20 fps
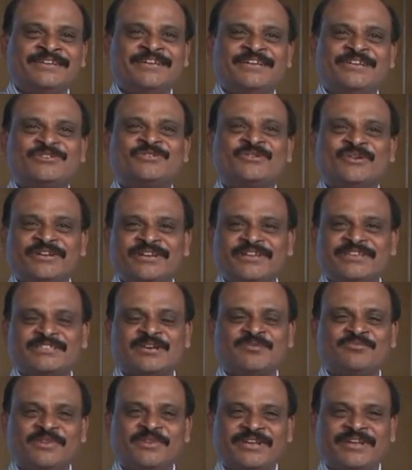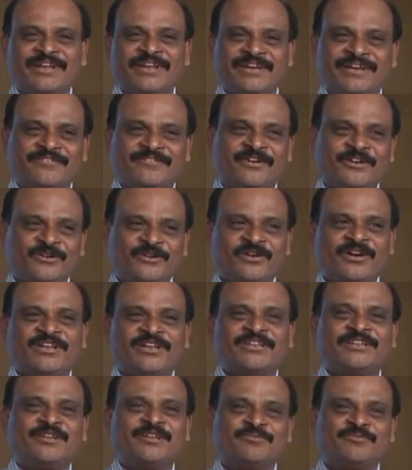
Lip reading: It's only something like what you call the